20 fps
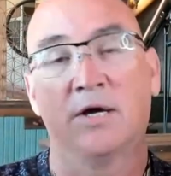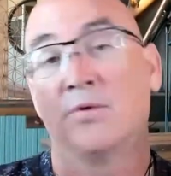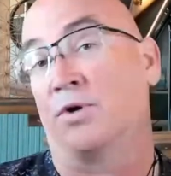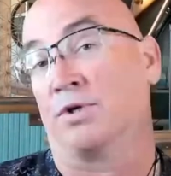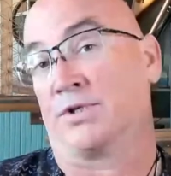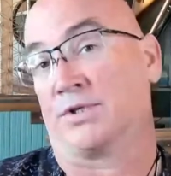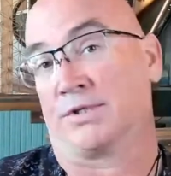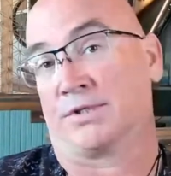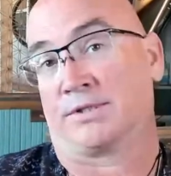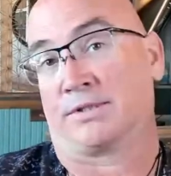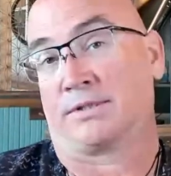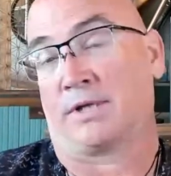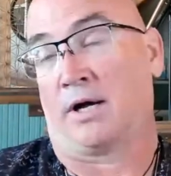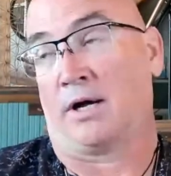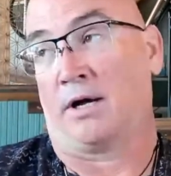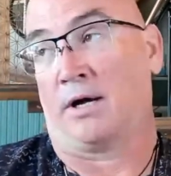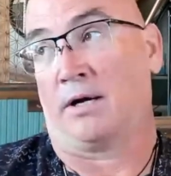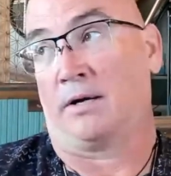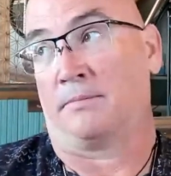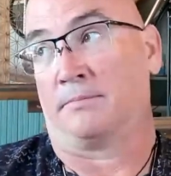which is
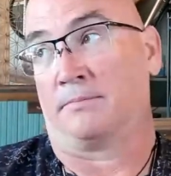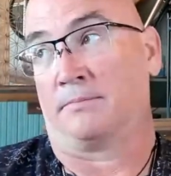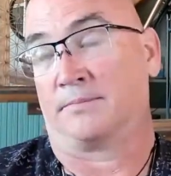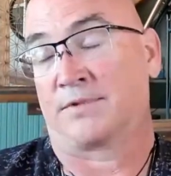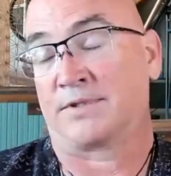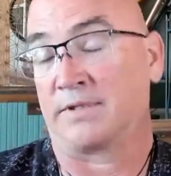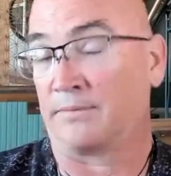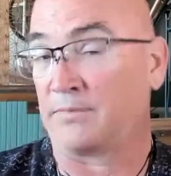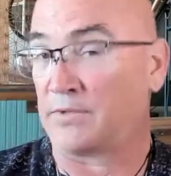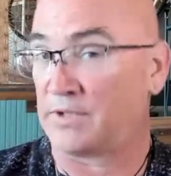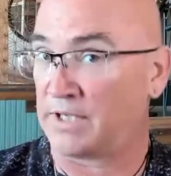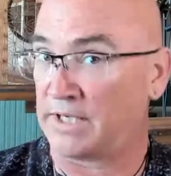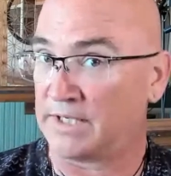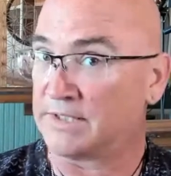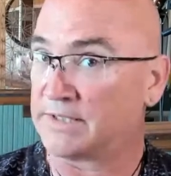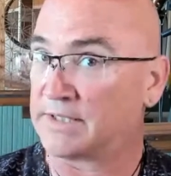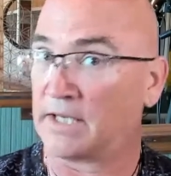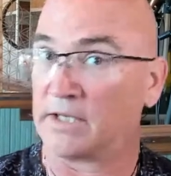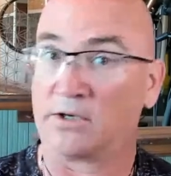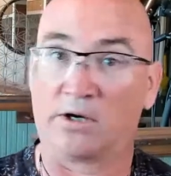um, some of
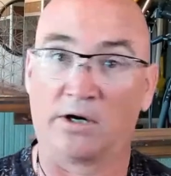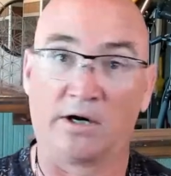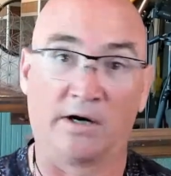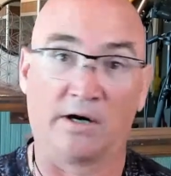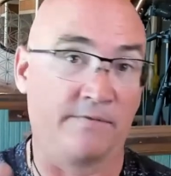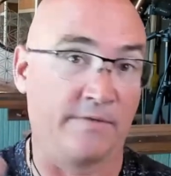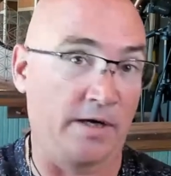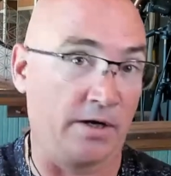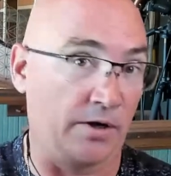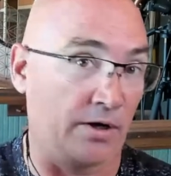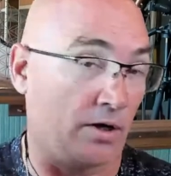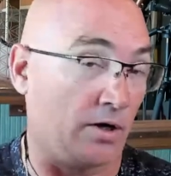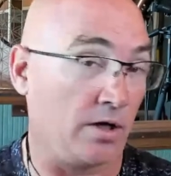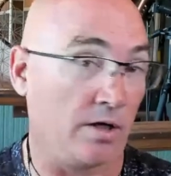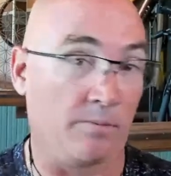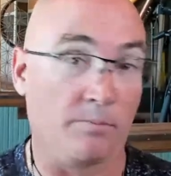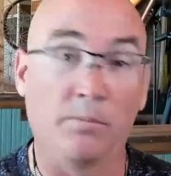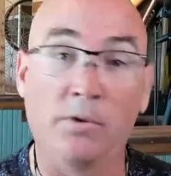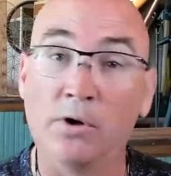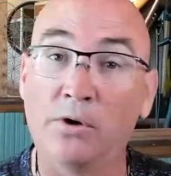these that are a very
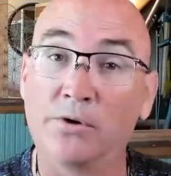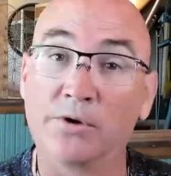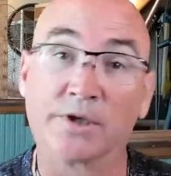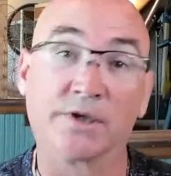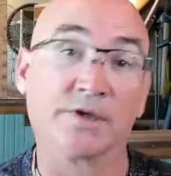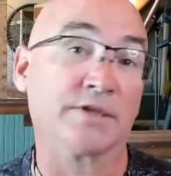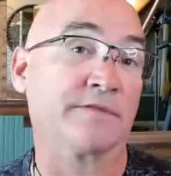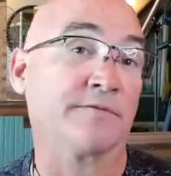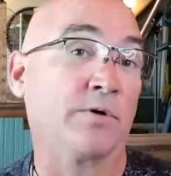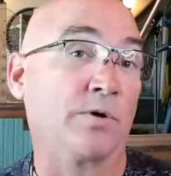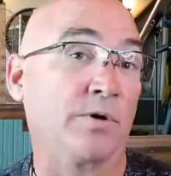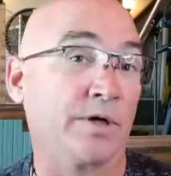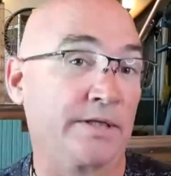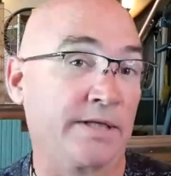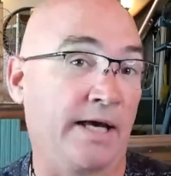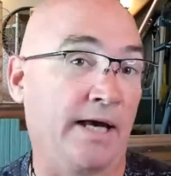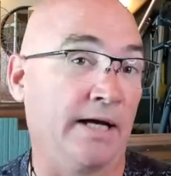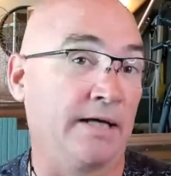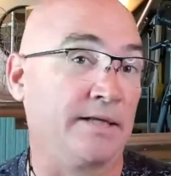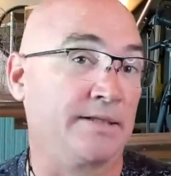harmonious
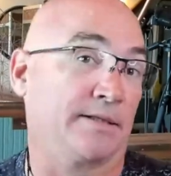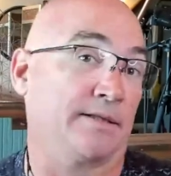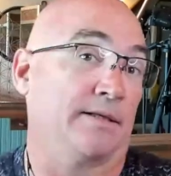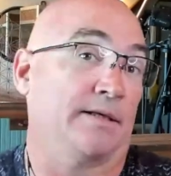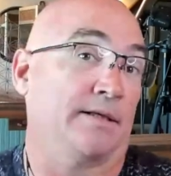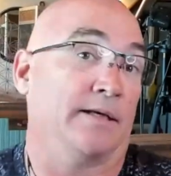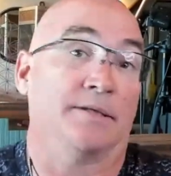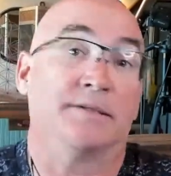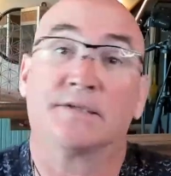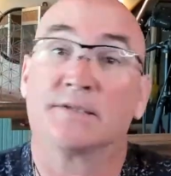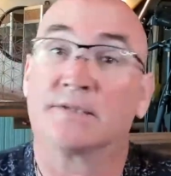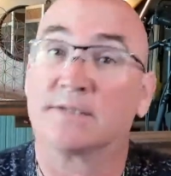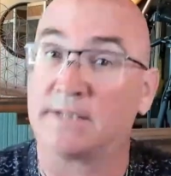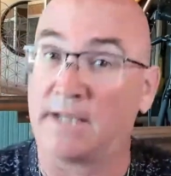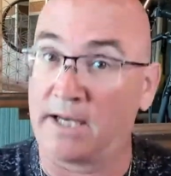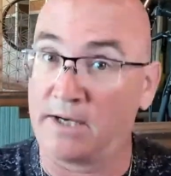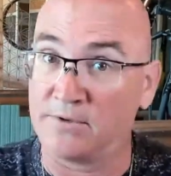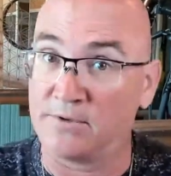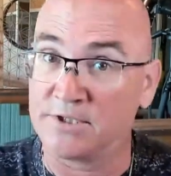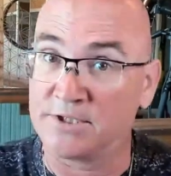vortex is a
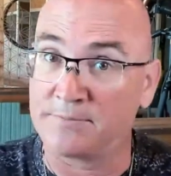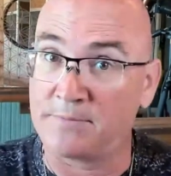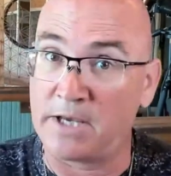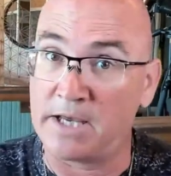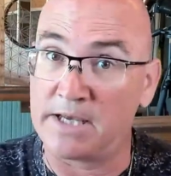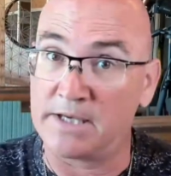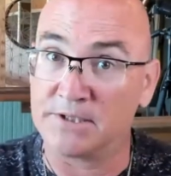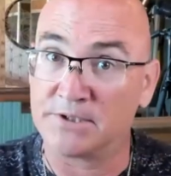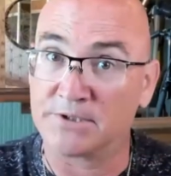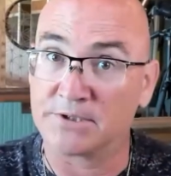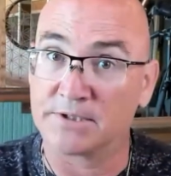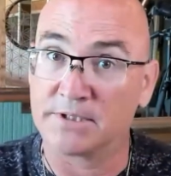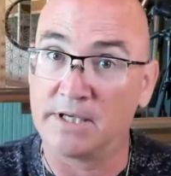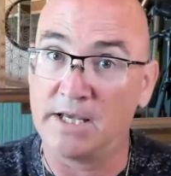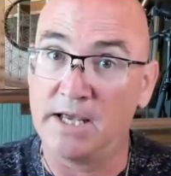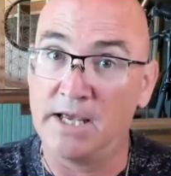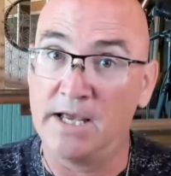sacred space.